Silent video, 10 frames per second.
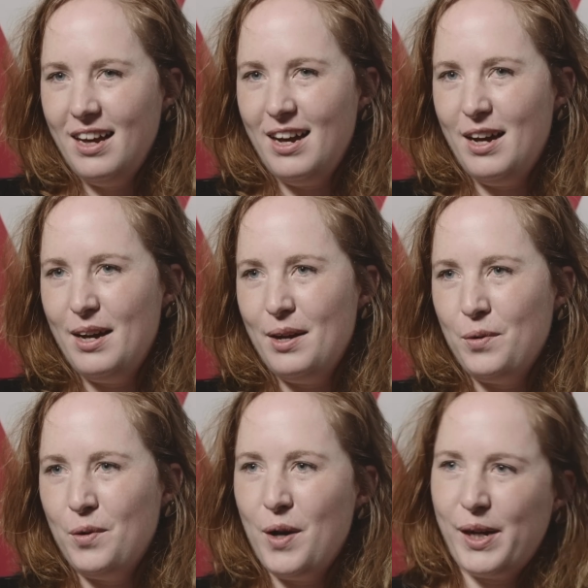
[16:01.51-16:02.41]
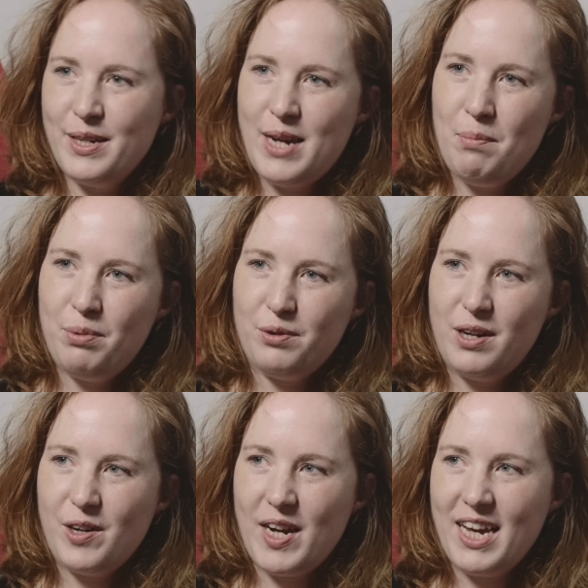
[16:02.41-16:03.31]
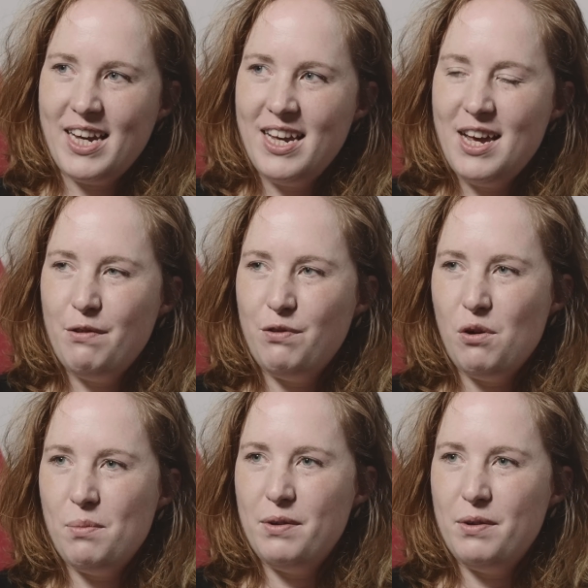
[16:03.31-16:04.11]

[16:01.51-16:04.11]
uh, or a contemporary form